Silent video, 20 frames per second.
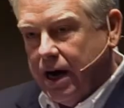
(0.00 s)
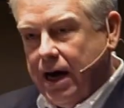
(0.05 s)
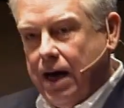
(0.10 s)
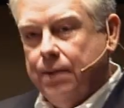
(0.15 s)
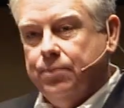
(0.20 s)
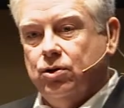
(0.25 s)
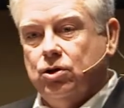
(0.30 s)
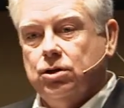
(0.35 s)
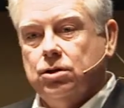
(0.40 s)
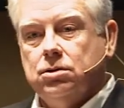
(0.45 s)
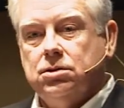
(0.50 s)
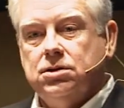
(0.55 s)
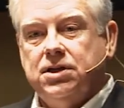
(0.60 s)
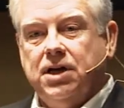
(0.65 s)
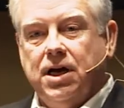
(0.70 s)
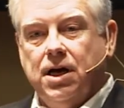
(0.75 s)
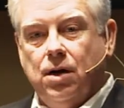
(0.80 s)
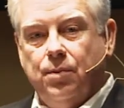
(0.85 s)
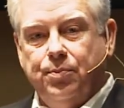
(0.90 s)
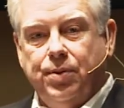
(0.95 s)
able
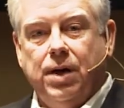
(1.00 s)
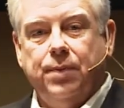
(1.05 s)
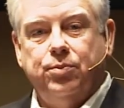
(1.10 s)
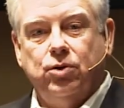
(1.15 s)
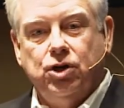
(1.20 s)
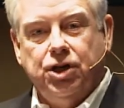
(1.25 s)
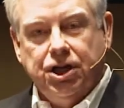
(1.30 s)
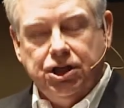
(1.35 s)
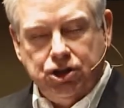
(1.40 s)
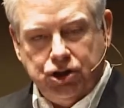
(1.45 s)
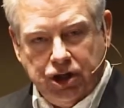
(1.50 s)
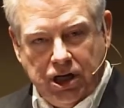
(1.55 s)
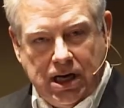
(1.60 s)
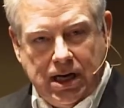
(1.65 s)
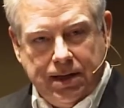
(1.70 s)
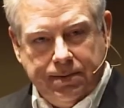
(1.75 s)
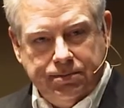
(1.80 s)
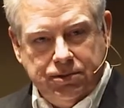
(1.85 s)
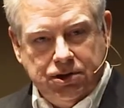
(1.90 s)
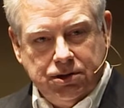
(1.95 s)
to help people get
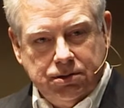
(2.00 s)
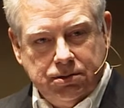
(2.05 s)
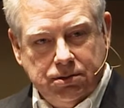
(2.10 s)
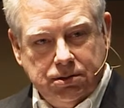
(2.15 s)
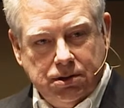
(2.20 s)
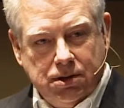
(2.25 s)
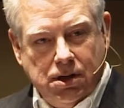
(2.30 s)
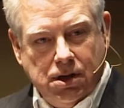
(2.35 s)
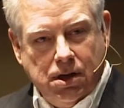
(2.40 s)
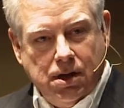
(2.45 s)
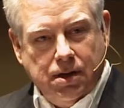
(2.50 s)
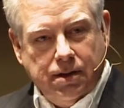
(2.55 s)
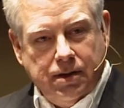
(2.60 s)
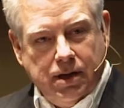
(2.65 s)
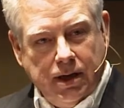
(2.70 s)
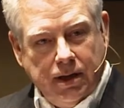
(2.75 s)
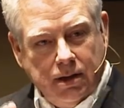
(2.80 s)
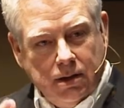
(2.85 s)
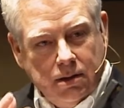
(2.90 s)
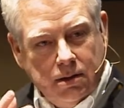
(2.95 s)
jobs,
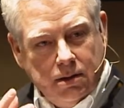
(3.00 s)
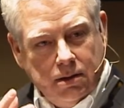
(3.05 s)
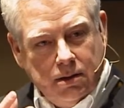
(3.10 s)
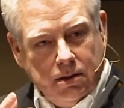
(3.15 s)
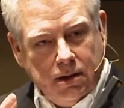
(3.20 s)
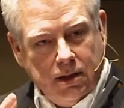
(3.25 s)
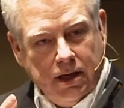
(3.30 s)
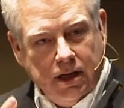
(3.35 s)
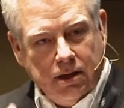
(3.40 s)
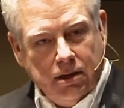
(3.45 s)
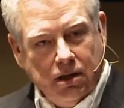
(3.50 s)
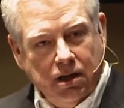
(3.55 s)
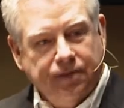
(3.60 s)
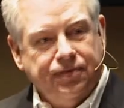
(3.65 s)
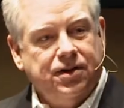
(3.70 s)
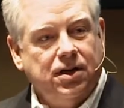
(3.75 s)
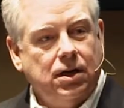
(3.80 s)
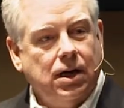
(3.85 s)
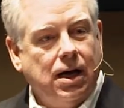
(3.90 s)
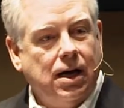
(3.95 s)
they get
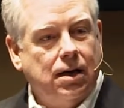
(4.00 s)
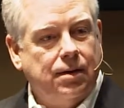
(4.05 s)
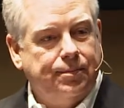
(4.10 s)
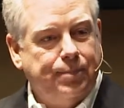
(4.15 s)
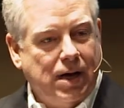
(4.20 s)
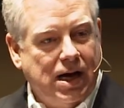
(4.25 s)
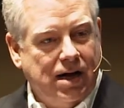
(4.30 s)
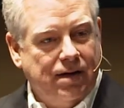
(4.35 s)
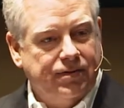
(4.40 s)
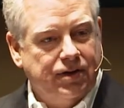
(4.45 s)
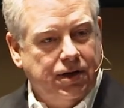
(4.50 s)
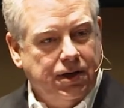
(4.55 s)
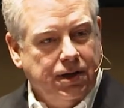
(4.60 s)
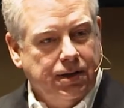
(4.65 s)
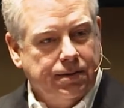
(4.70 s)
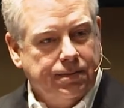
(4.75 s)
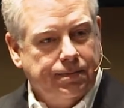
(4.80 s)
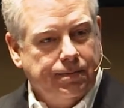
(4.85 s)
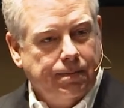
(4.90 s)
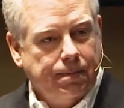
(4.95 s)
lifted out of poverty,